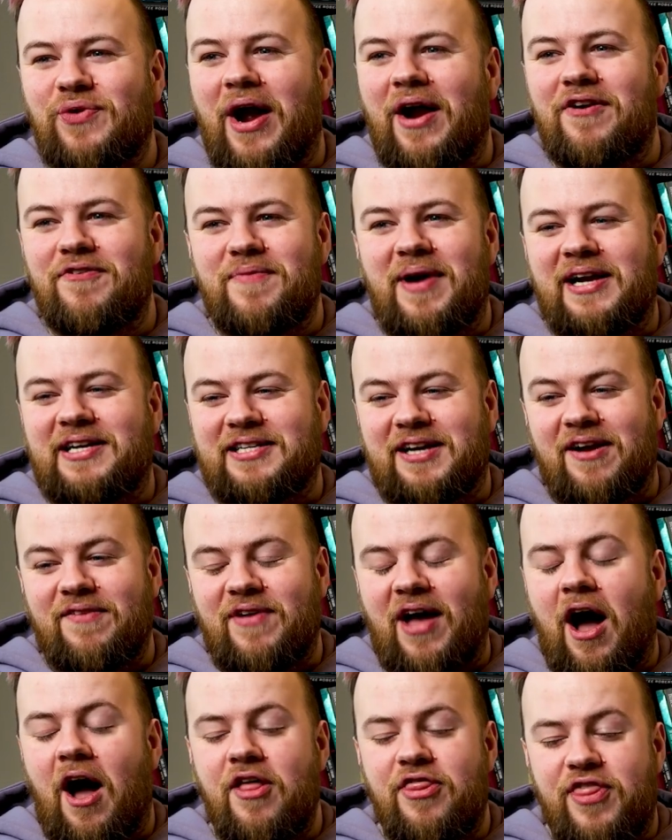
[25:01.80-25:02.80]
round of Magic
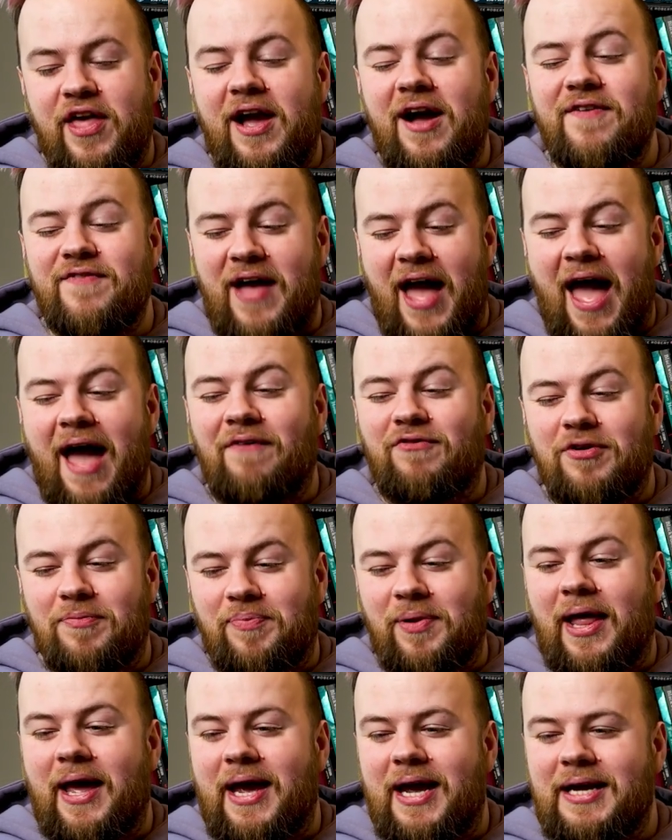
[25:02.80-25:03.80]
I think I've ever
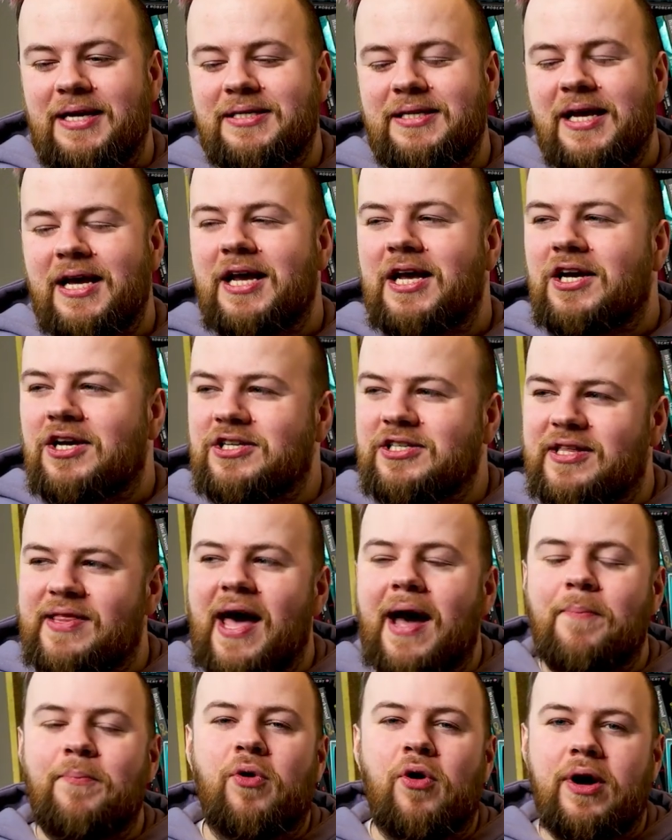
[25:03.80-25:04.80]
played. Because at
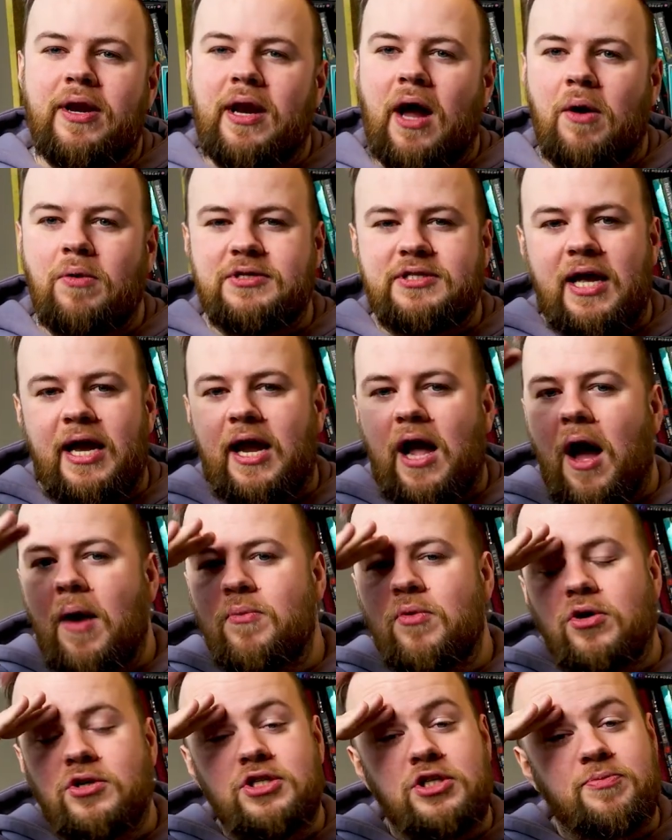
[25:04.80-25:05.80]
that point, I was like,
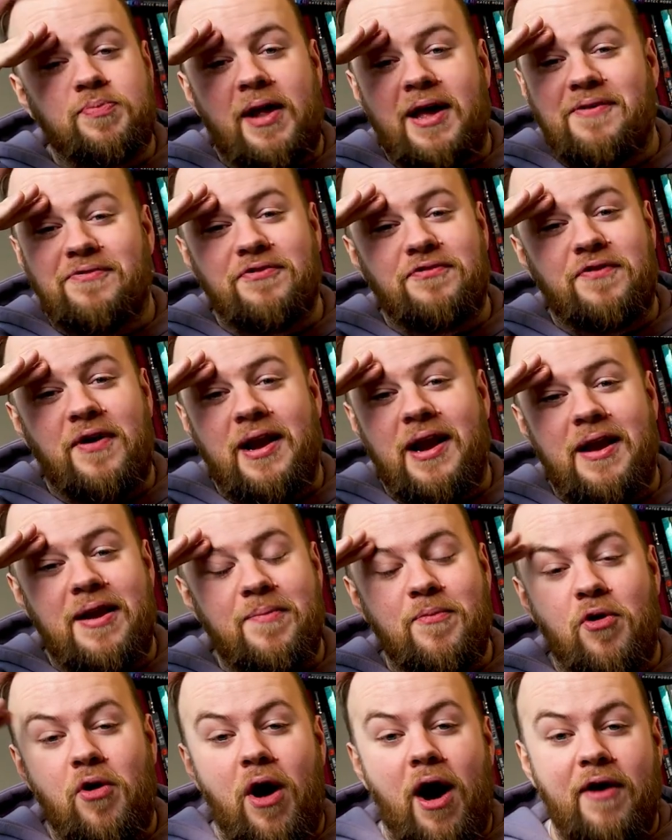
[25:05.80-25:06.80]
I'm not just playing for fun
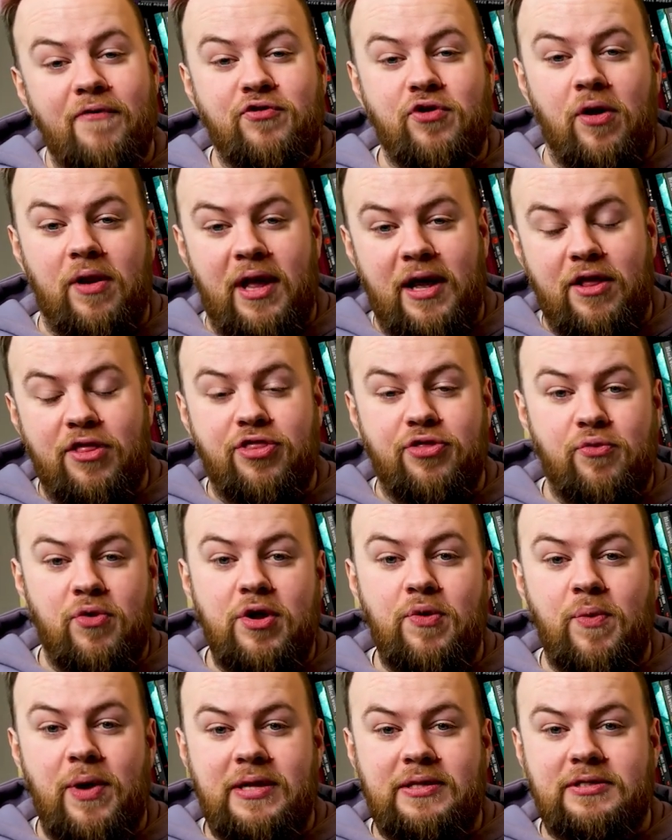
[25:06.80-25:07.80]
anymore. I've got like
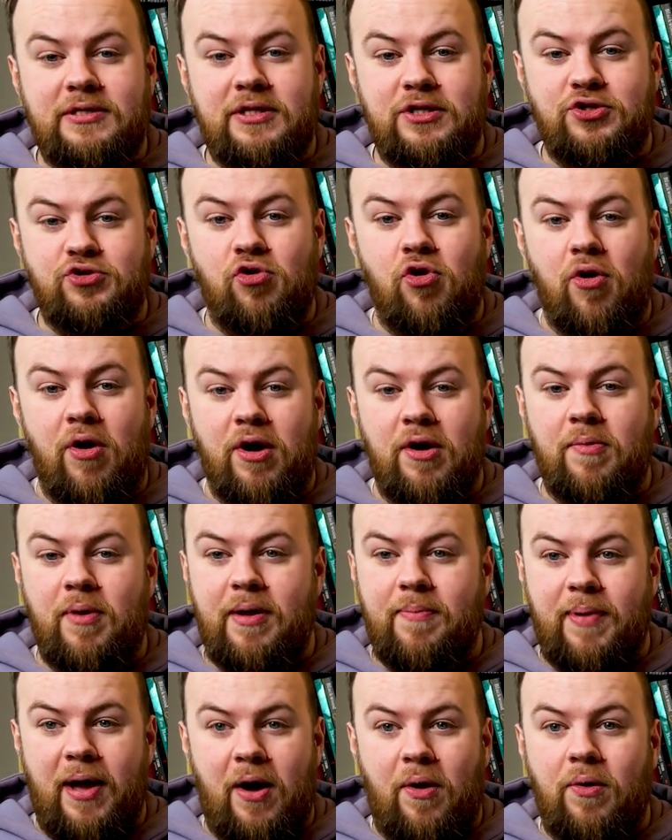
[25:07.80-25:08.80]
3 wins and a draw under
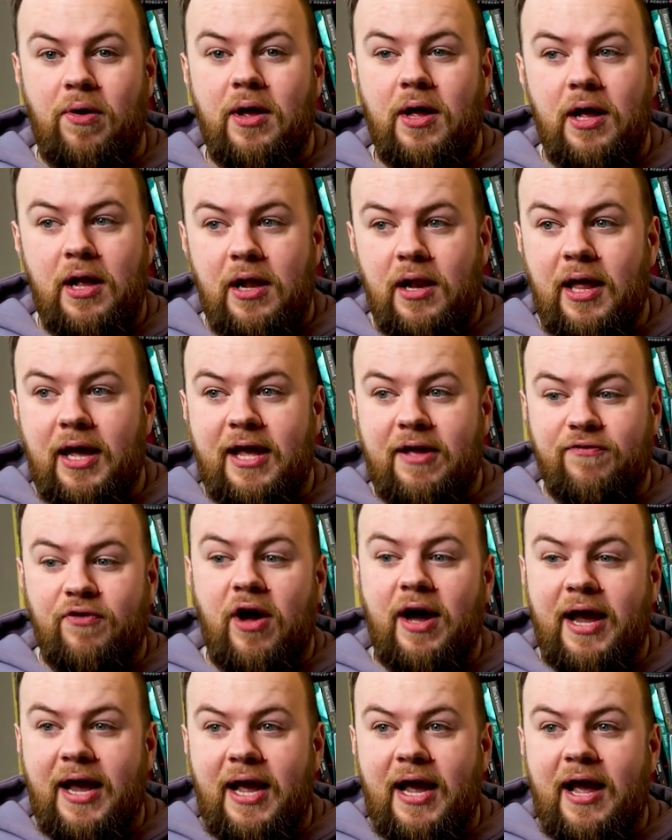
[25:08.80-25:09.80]
my belt. Like if
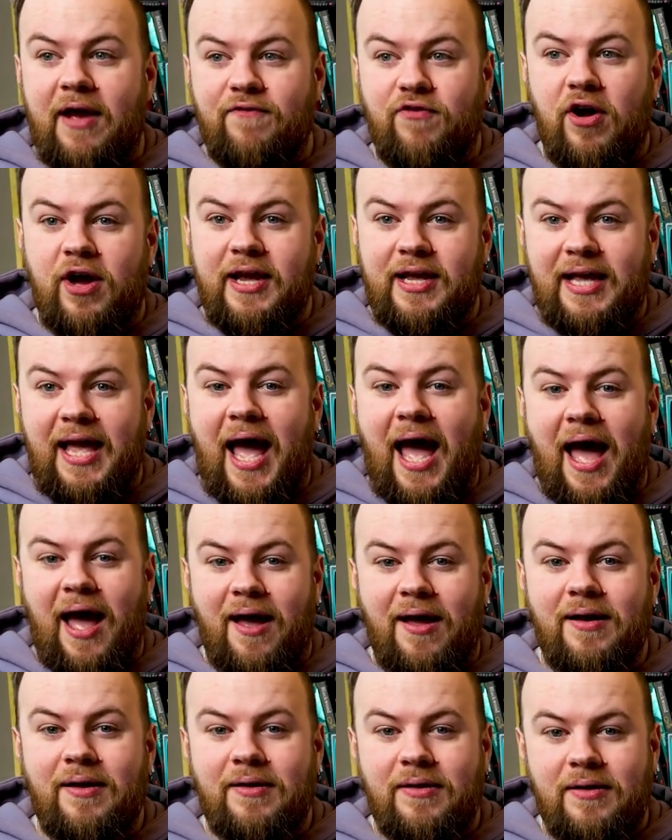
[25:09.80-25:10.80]
I
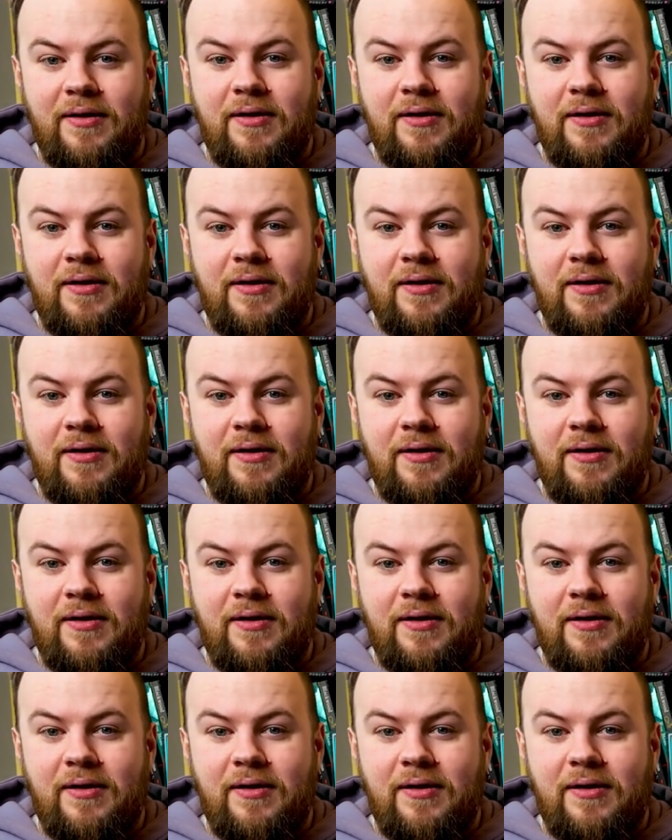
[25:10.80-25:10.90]
get